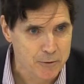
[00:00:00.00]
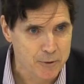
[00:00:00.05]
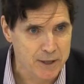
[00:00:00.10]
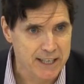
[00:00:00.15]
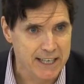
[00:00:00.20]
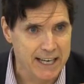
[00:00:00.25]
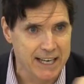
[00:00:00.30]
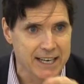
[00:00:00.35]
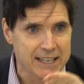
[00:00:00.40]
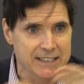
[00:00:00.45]

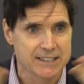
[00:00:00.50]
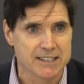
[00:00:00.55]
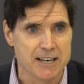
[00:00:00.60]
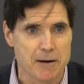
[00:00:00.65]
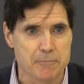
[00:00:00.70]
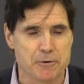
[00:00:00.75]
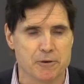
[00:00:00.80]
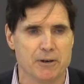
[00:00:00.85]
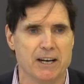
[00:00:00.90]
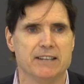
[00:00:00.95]
We cannot
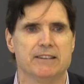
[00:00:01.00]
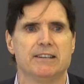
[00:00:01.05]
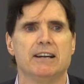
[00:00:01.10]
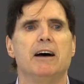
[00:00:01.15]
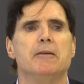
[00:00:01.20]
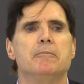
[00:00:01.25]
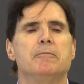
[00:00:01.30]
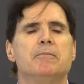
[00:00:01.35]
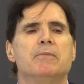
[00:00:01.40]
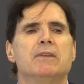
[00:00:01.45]
separate
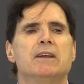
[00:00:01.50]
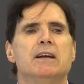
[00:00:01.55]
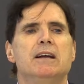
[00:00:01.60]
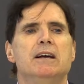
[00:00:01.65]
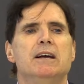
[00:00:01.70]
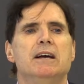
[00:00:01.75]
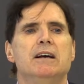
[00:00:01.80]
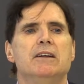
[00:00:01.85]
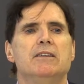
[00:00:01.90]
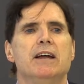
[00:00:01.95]
them.
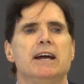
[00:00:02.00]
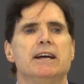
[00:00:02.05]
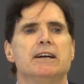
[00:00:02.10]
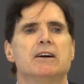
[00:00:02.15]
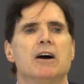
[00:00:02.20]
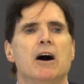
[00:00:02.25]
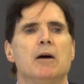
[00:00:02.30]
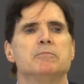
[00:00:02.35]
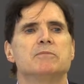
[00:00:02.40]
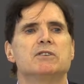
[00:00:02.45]
They
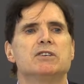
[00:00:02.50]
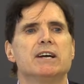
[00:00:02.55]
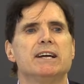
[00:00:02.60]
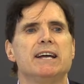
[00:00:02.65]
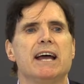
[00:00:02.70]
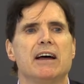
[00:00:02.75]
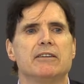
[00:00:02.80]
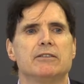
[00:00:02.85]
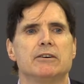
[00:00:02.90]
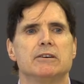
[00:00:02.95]
come
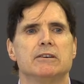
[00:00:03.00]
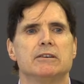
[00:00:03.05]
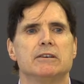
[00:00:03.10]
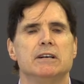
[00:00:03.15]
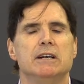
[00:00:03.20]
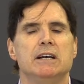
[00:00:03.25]
together.